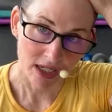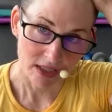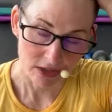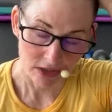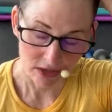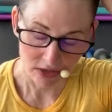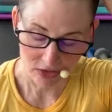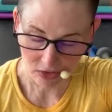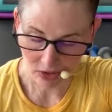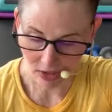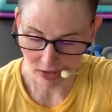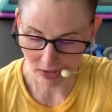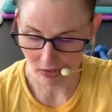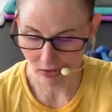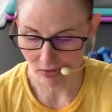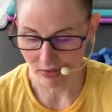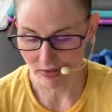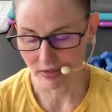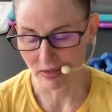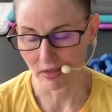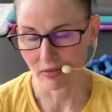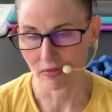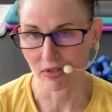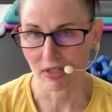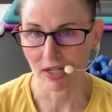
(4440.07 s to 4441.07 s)
just try to always
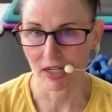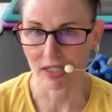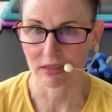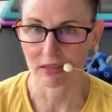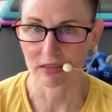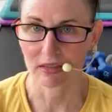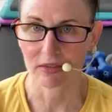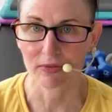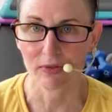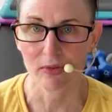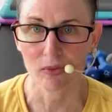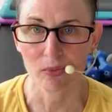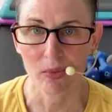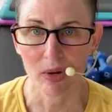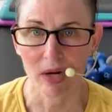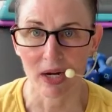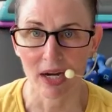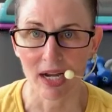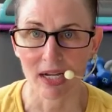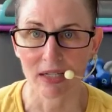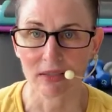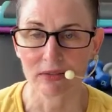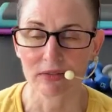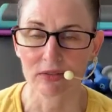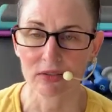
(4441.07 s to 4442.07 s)
give you guys different
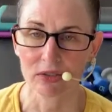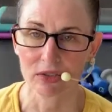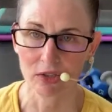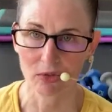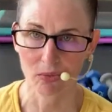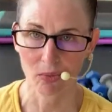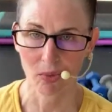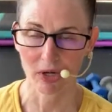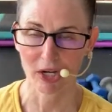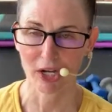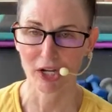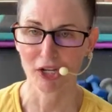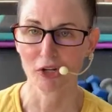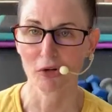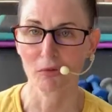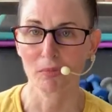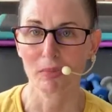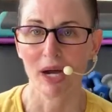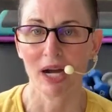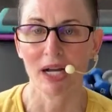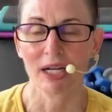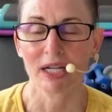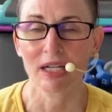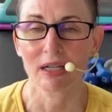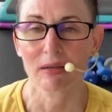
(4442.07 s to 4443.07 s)
workouts so you're working your
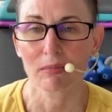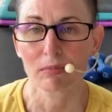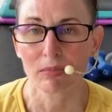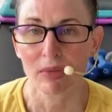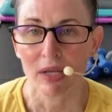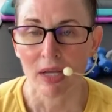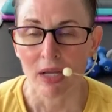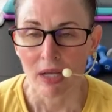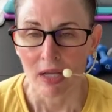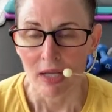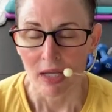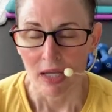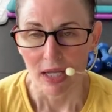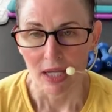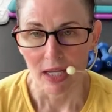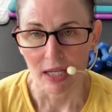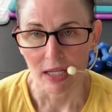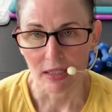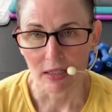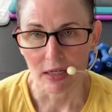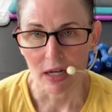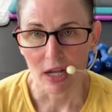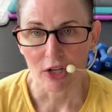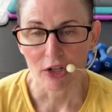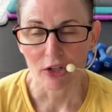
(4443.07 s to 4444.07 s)
body in,
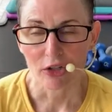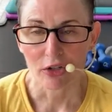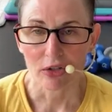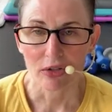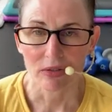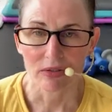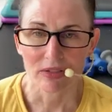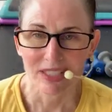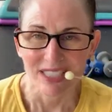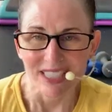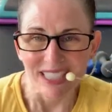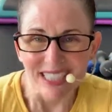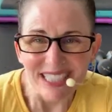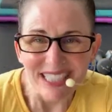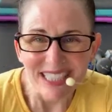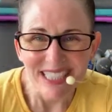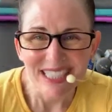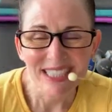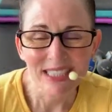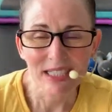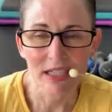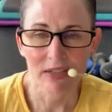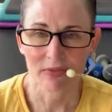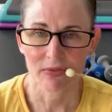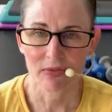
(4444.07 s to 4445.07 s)
in
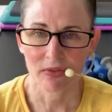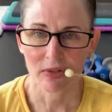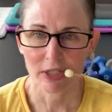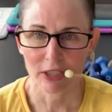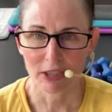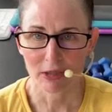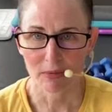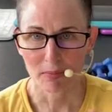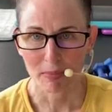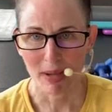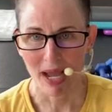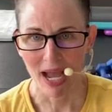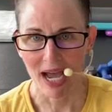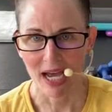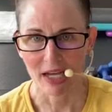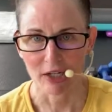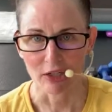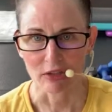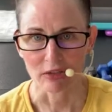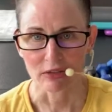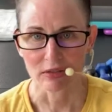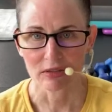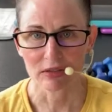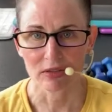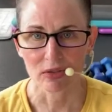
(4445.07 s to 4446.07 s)
different
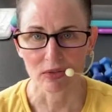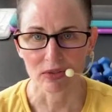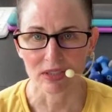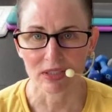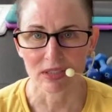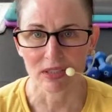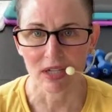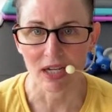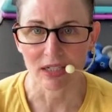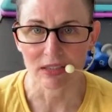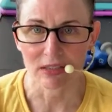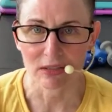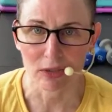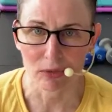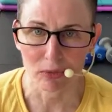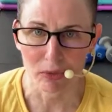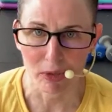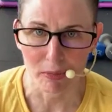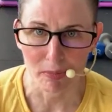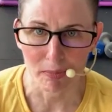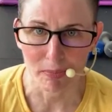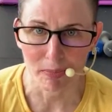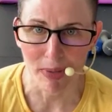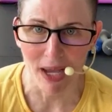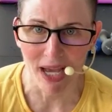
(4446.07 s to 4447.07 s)
patterns, so it's not so
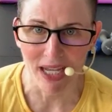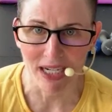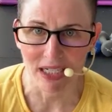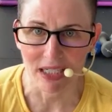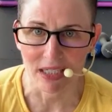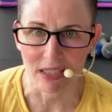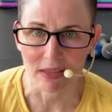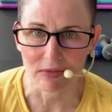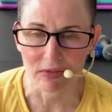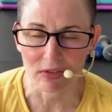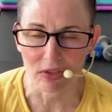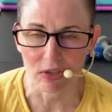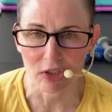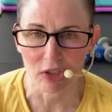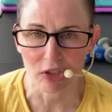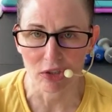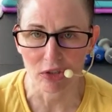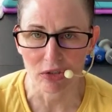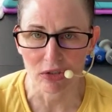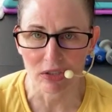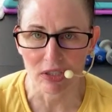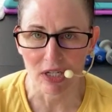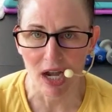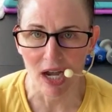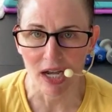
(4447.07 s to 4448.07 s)
repetitive, so
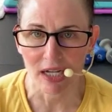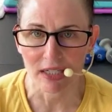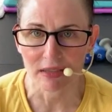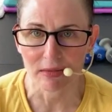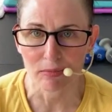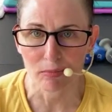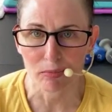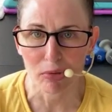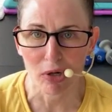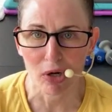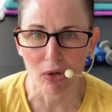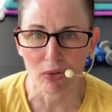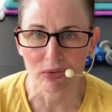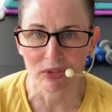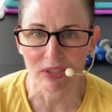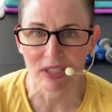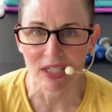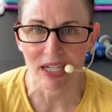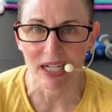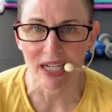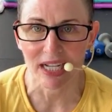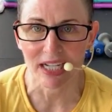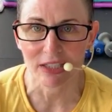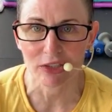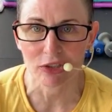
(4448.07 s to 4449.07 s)
you're not prone to
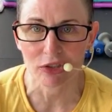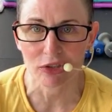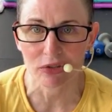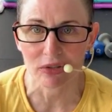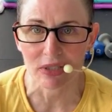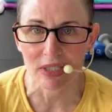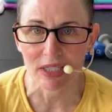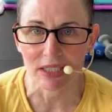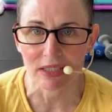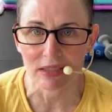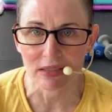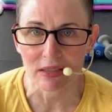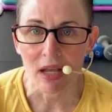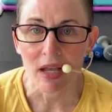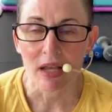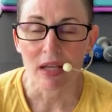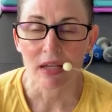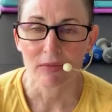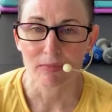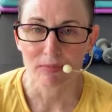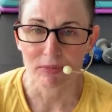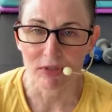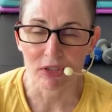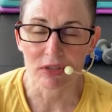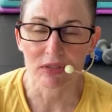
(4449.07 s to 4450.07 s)
injuries.
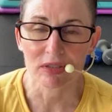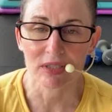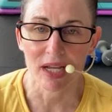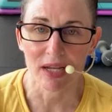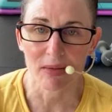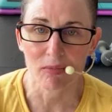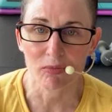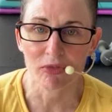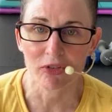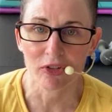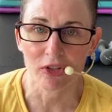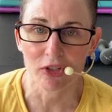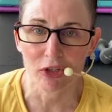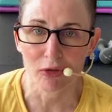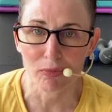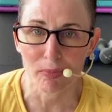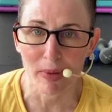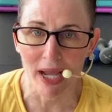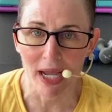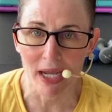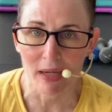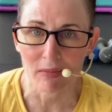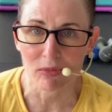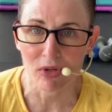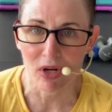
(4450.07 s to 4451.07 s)
Same for you,
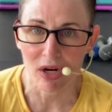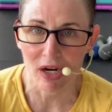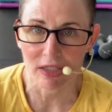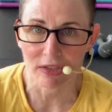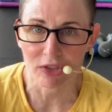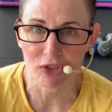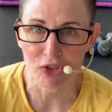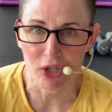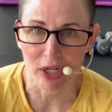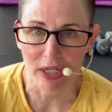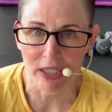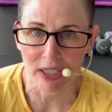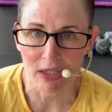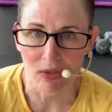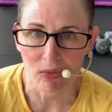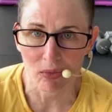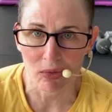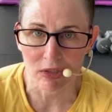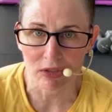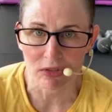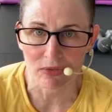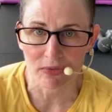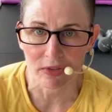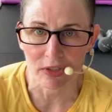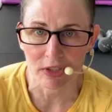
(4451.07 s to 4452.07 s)
Pam, cross training
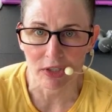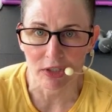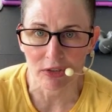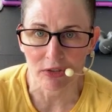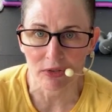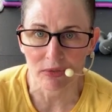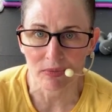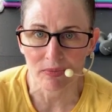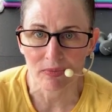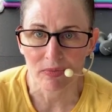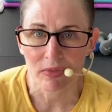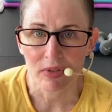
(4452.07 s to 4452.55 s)
works for you.